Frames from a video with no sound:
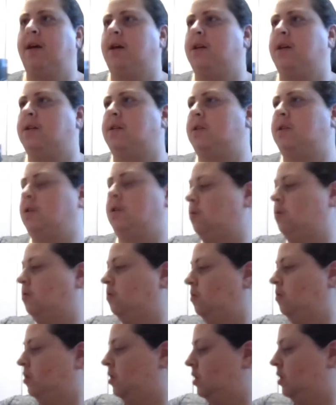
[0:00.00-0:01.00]

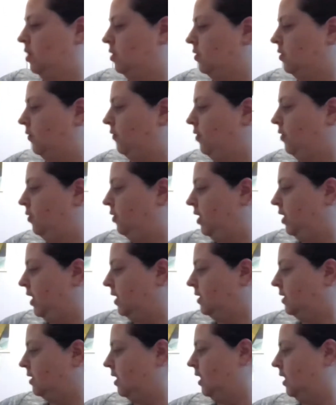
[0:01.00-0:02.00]
So there's a few
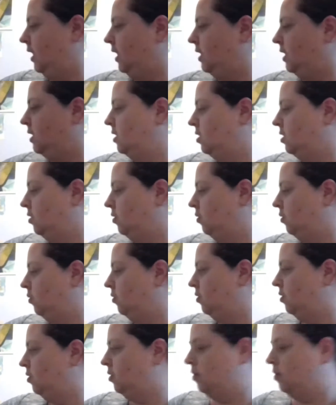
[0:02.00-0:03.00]
things I need to
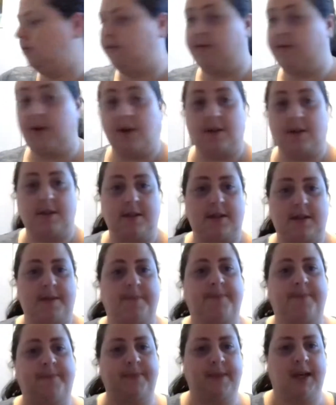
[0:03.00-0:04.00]
do first.
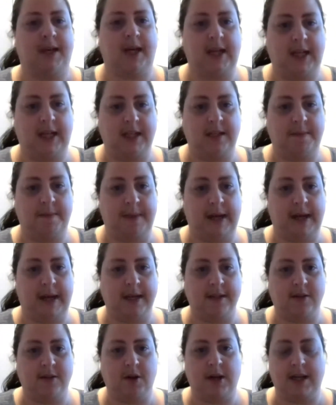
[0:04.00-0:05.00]
I need to make
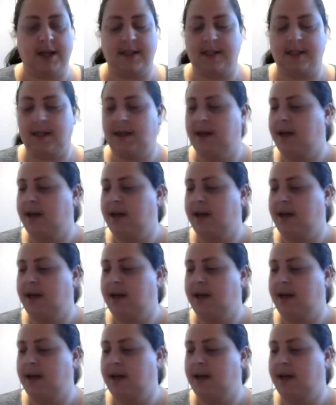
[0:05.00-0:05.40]
a circuit.